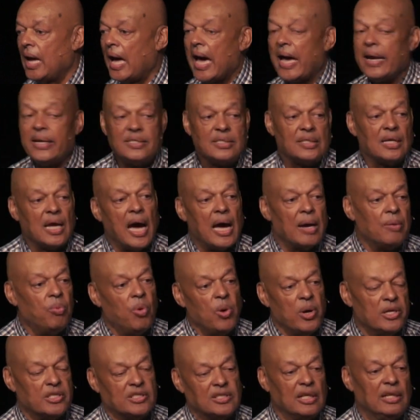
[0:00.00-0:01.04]
How does God
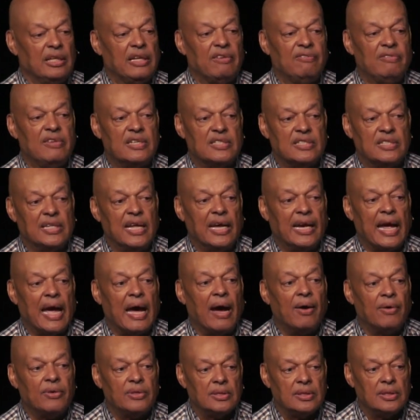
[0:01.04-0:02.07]
want us to live this thing
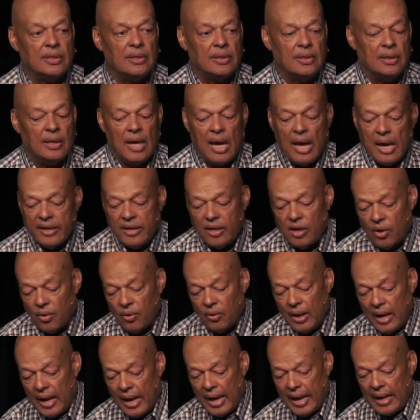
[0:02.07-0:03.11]
out? You
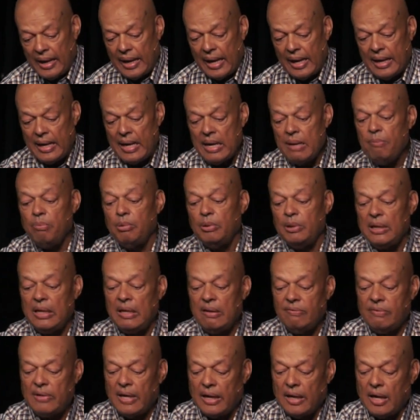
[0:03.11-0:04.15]
know, and he
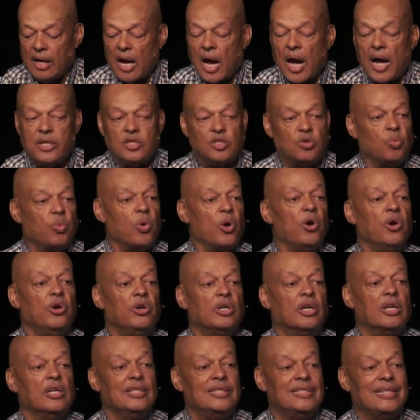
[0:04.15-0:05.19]
believed that God's
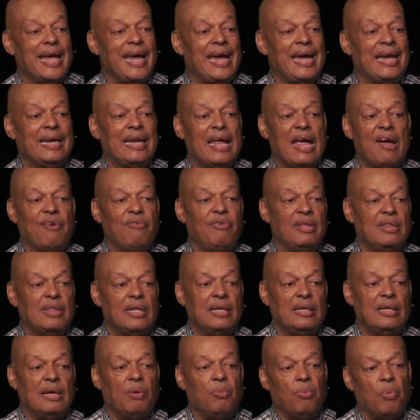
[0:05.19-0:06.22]
word contained
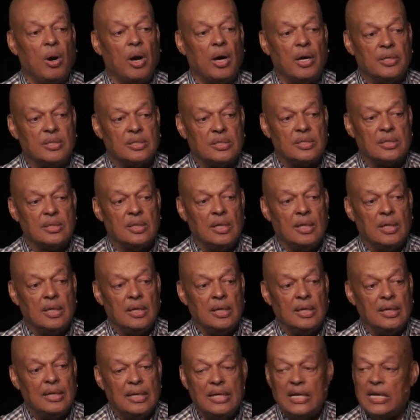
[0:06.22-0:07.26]
everything that was
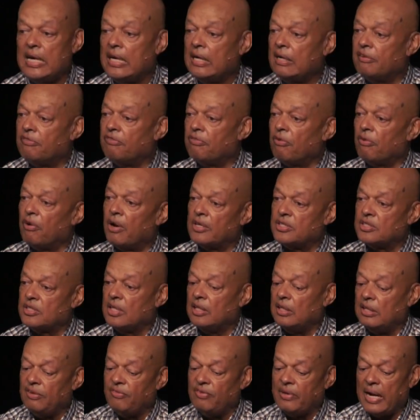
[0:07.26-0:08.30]
needed for us
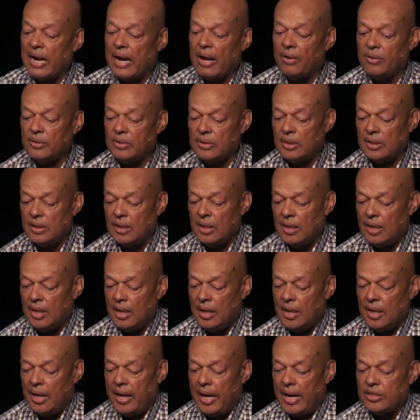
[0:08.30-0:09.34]
to live it out.
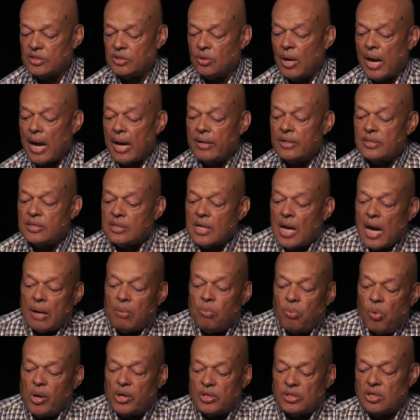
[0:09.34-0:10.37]
And so how does
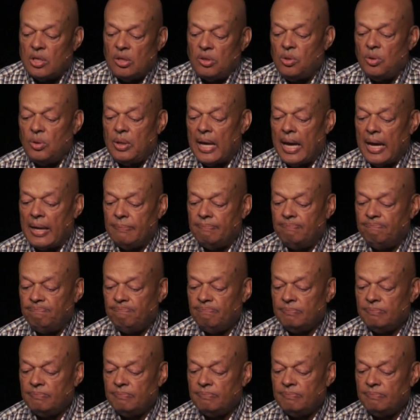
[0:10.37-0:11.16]
God want us to do that?